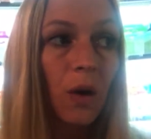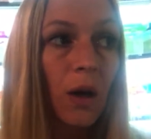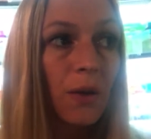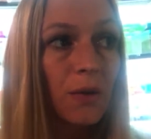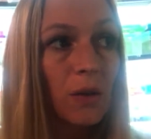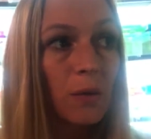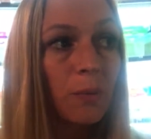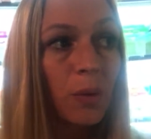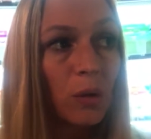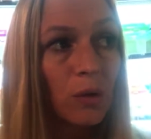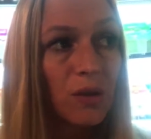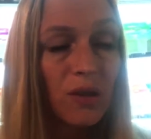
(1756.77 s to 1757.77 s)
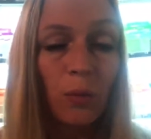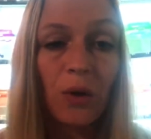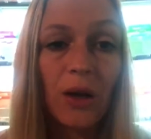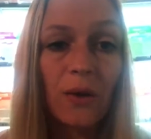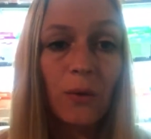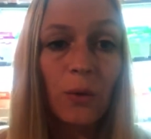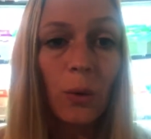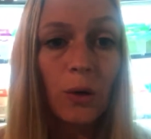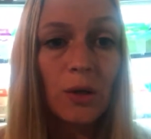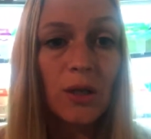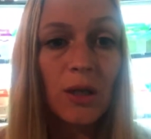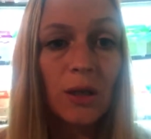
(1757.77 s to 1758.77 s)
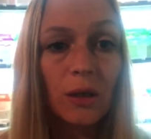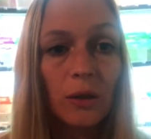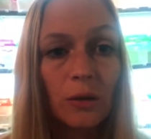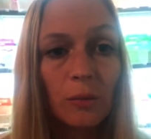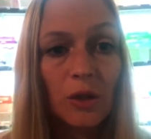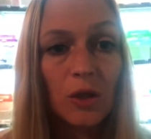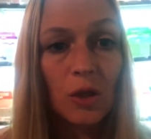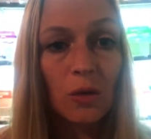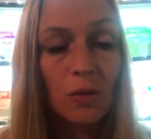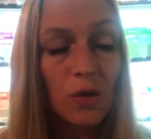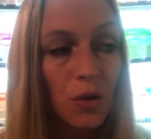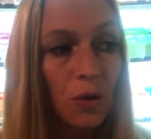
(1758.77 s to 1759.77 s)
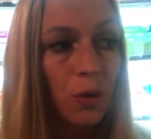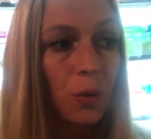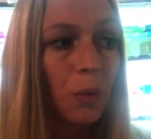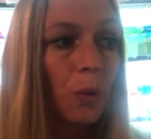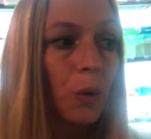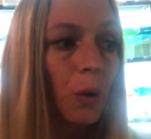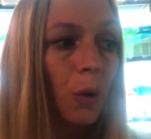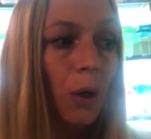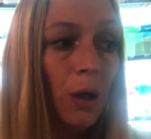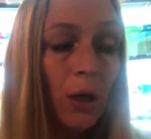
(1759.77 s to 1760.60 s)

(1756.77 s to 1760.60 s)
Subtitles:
either pulled someone out of quarantine a little bit too soon, or